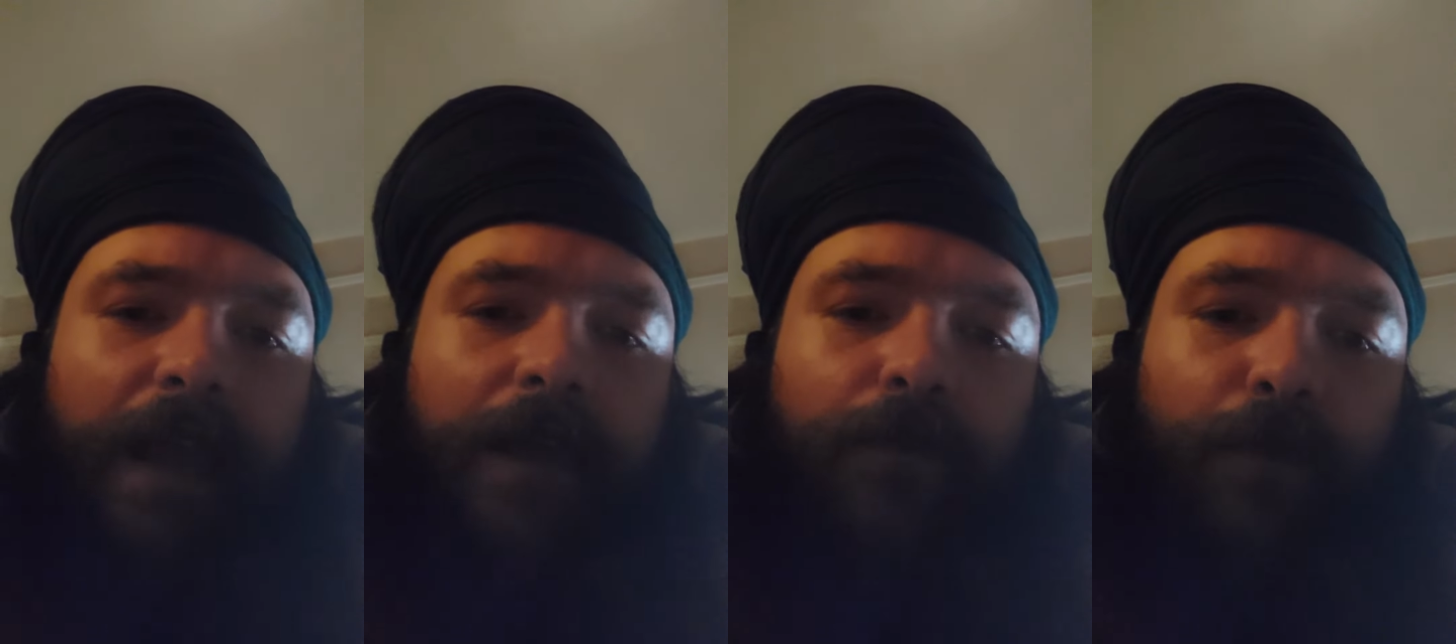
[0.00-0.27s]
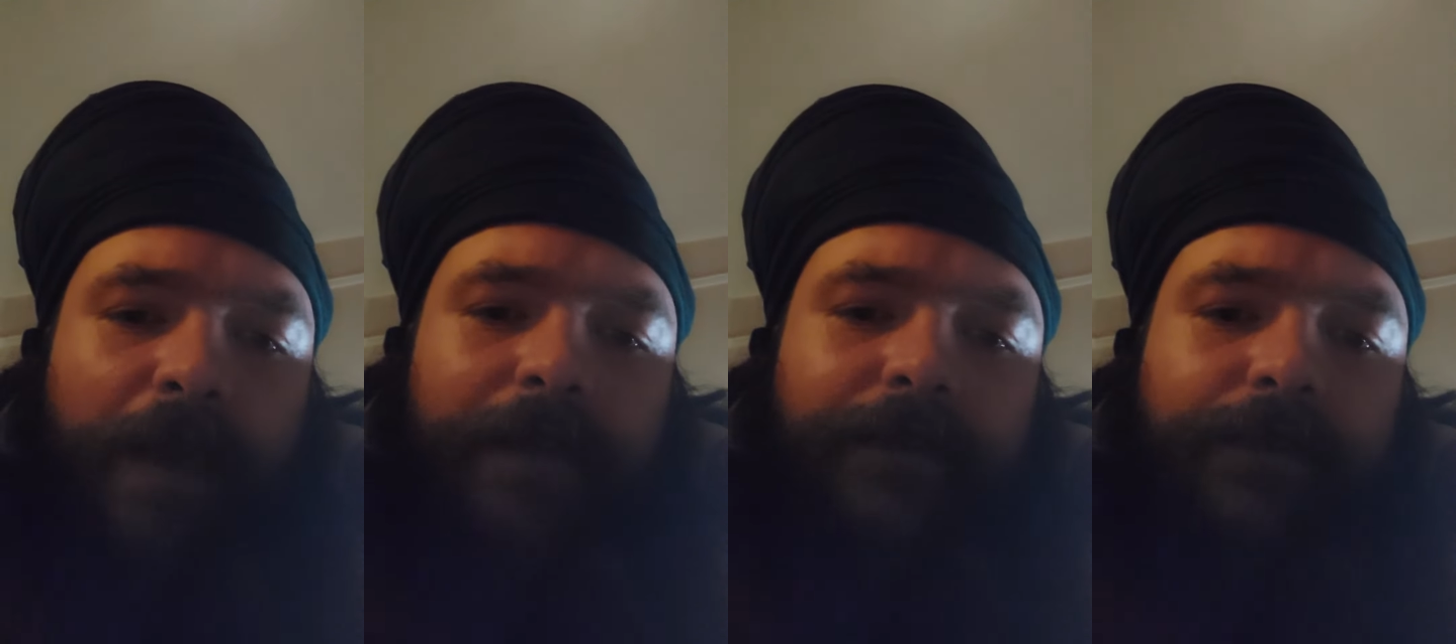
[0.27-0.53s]
I
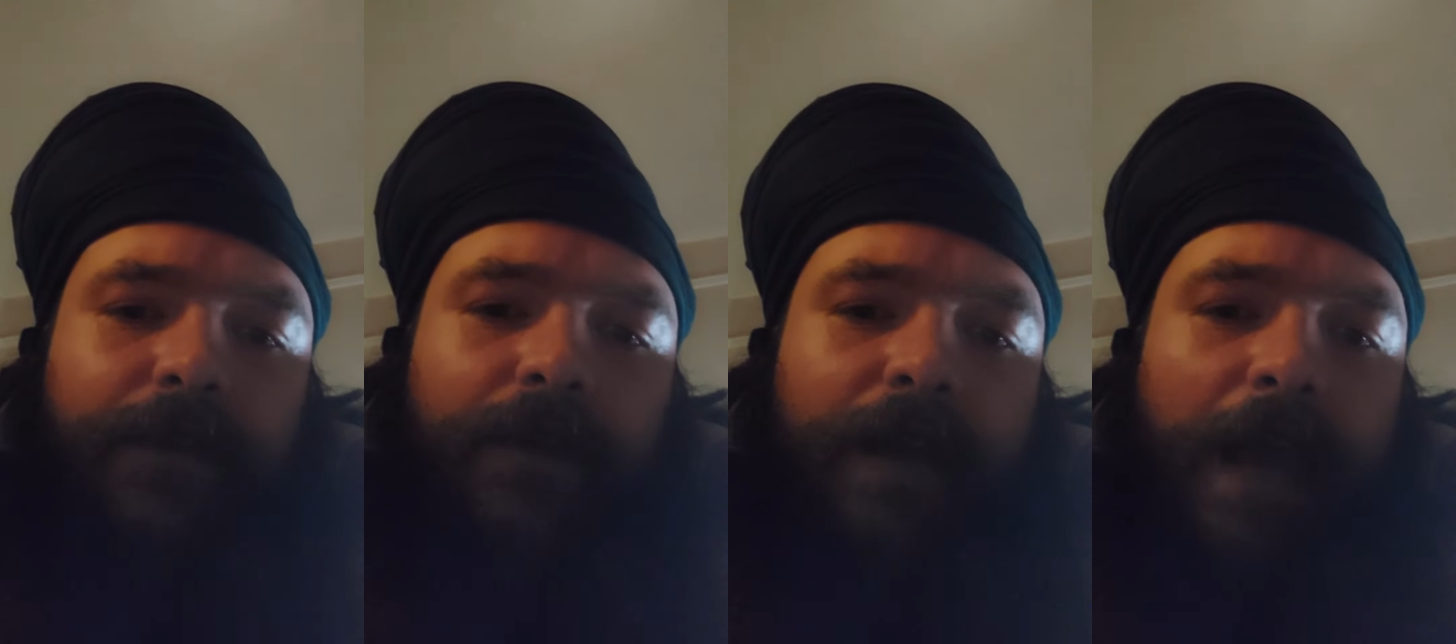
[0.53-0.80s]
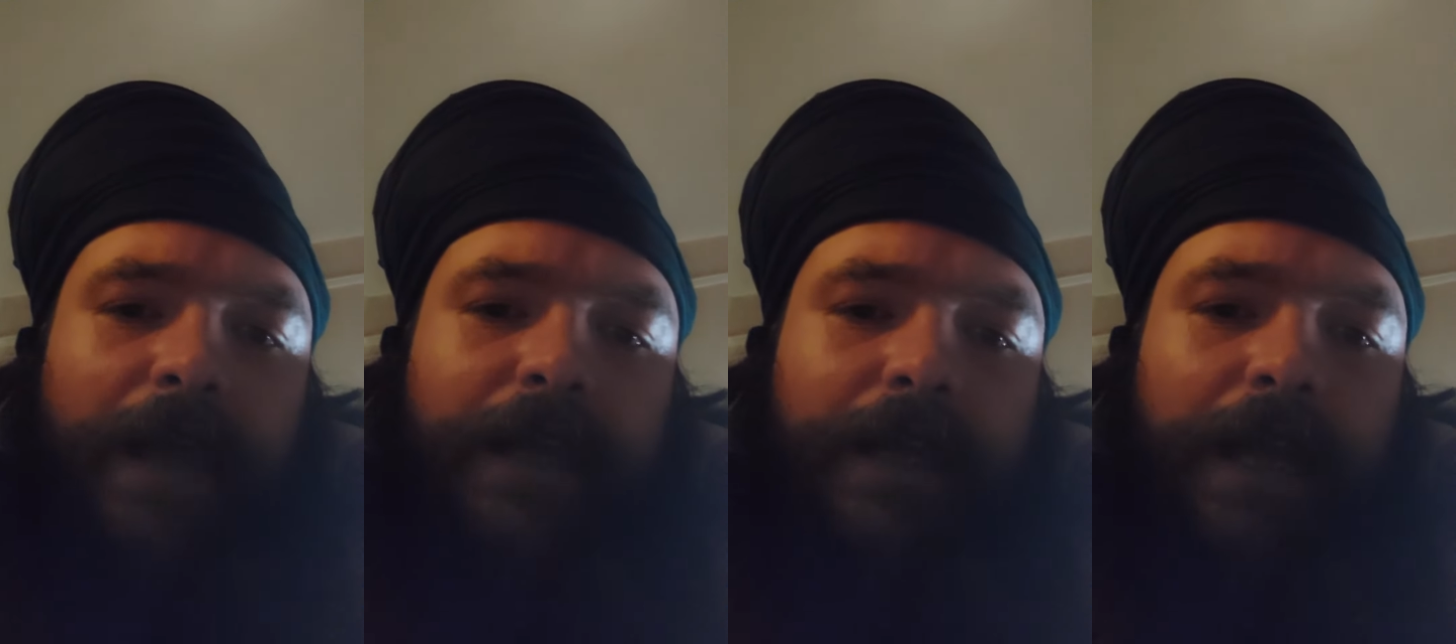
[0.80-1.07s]
went to
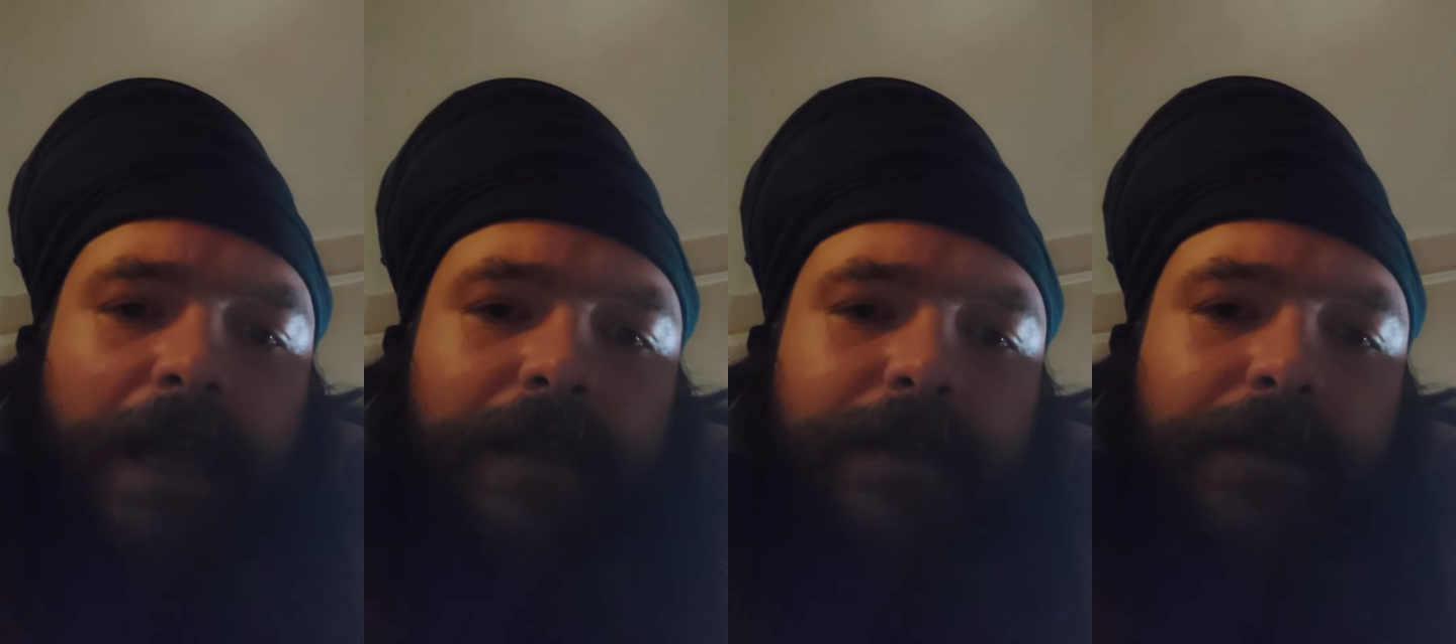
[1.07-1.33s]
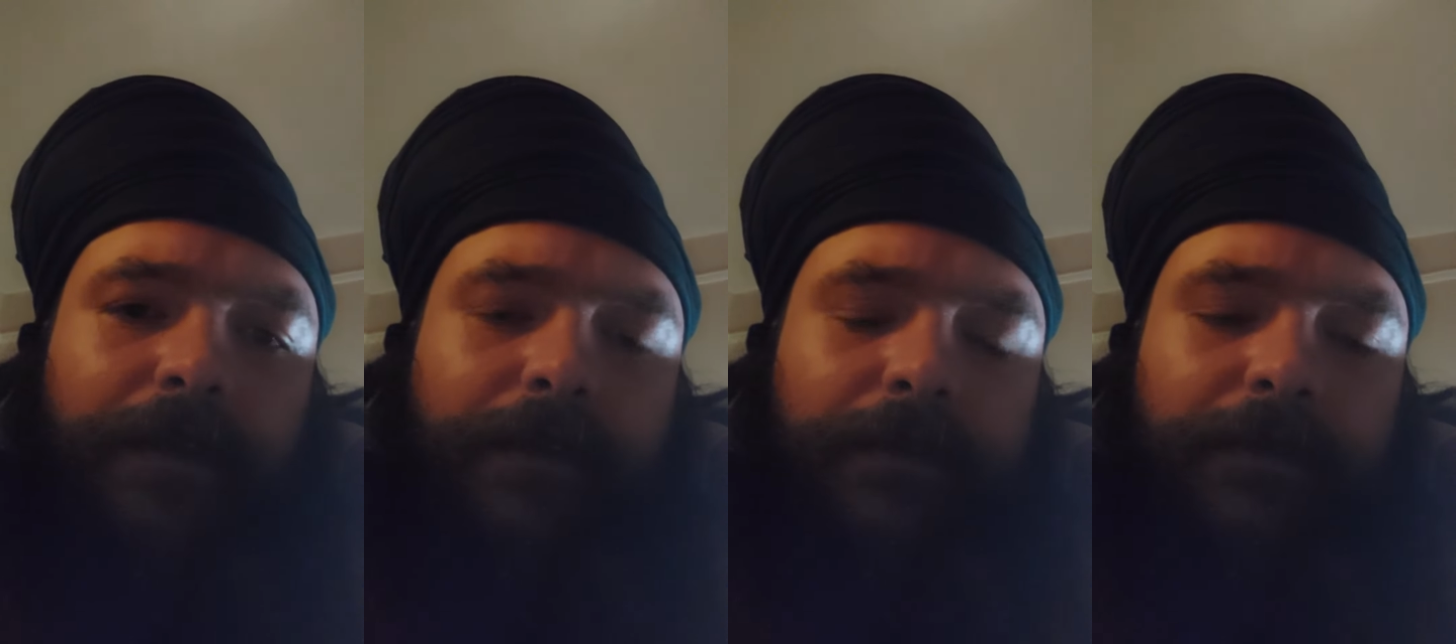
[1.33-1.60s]
United
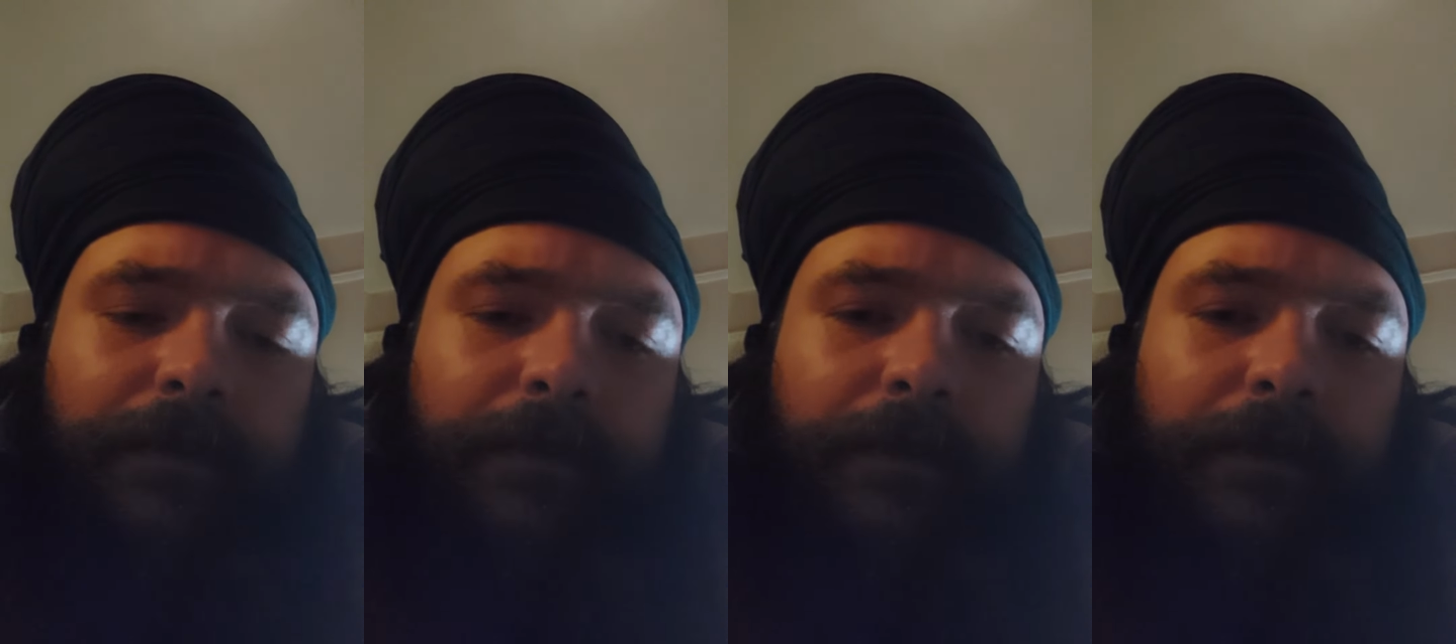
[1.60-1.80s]
Nations